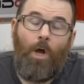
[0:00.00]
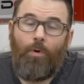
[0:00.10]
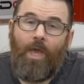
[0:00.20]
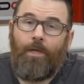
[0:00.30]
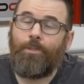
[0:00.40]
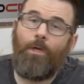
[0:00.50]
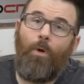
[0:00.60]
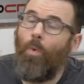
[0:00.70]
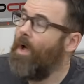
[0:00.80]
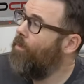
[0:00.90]
Okay,
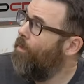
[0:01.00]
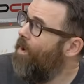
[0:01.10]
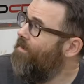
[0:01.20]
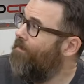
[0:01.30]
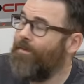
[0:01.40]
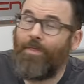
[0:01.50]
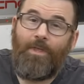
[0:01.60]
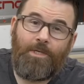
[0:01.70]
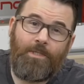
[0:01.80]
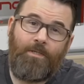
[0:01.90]
so while we wait for
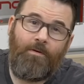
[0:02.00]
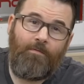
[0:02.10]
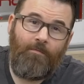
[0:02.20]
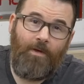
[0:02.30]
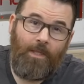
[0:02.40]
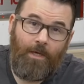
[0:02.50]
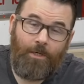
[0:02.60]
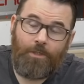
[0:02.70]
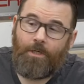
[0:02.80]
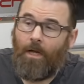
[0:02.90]
this to finish,